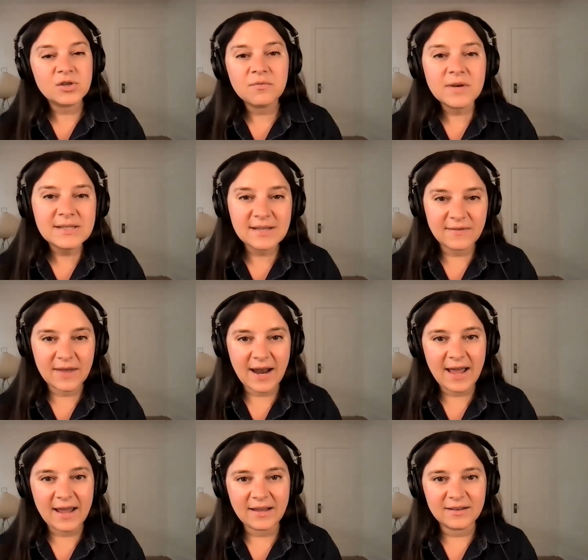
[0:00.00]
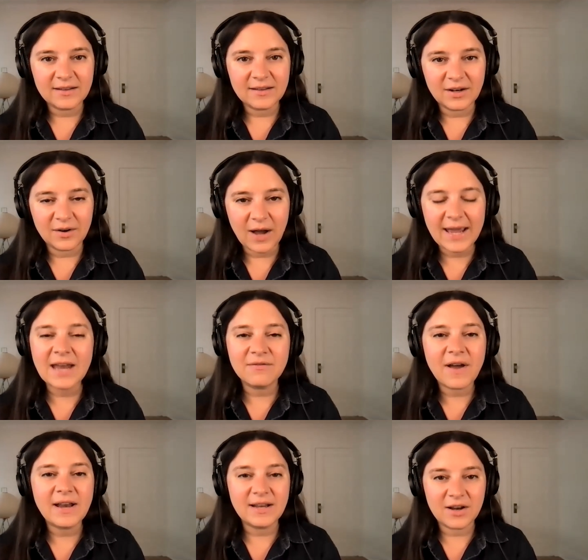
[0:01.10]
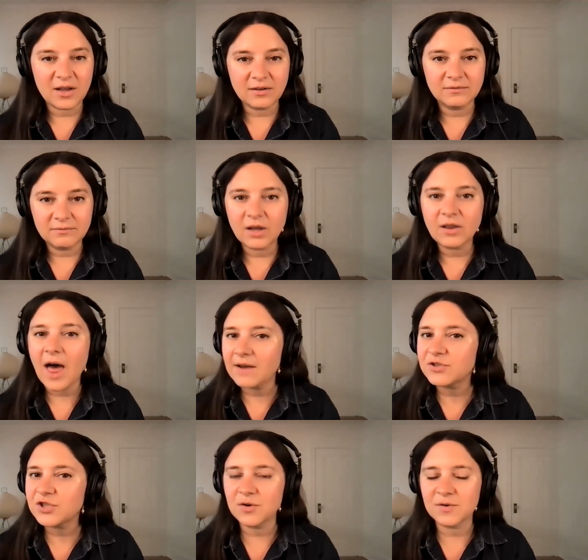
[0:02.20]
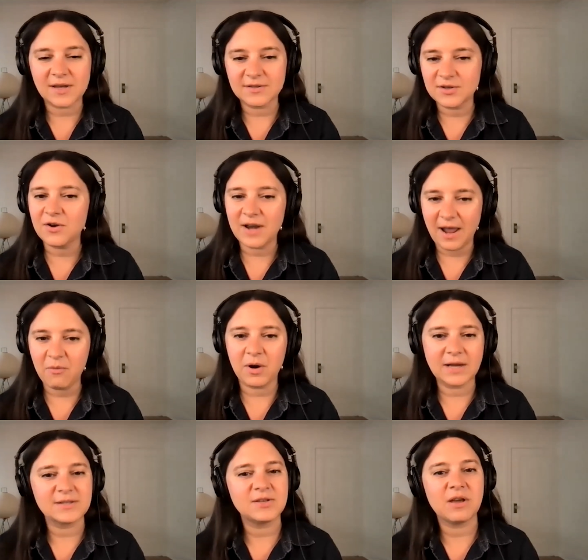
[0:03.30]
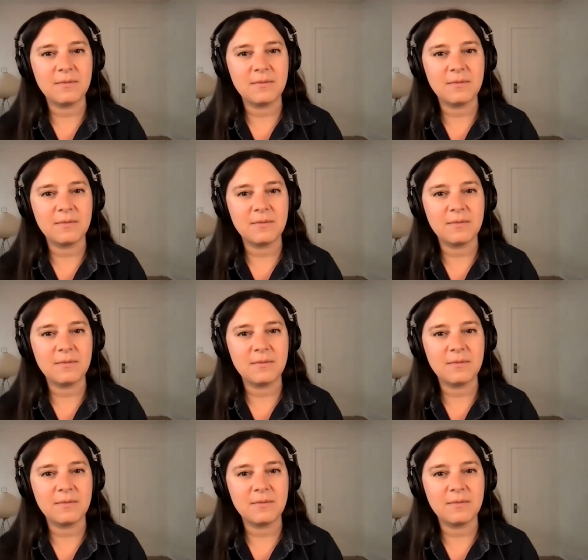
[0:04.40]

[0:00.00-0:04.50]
a reason that I, you know, I get invited on a lot of shows on a certain network, as you can